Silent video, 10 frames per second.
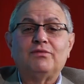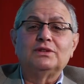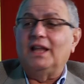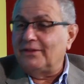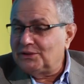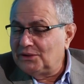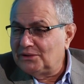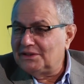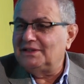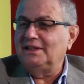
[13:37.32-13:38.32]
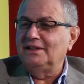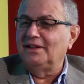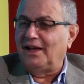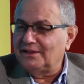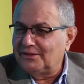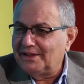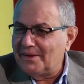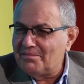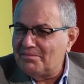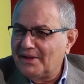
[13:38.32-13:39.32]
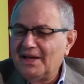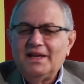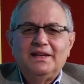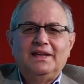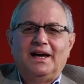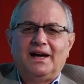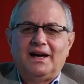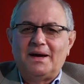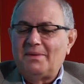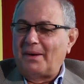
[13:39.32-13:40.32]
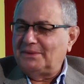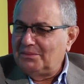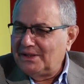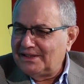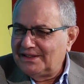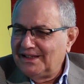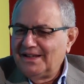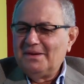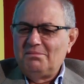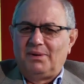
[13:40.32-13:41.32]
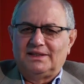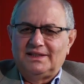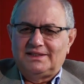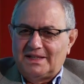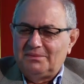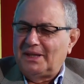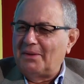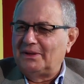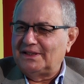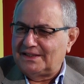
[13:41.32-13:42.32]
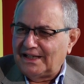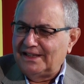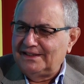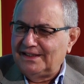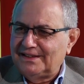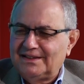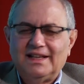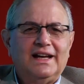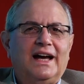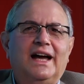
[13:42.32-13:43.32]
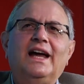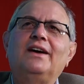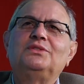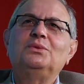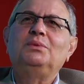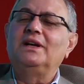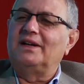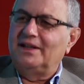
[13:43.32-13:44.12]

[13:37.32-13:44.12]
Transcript: I would love to see a lot of them. Yeah, I'm an optimist, but at the same time as a scientist, I have to be a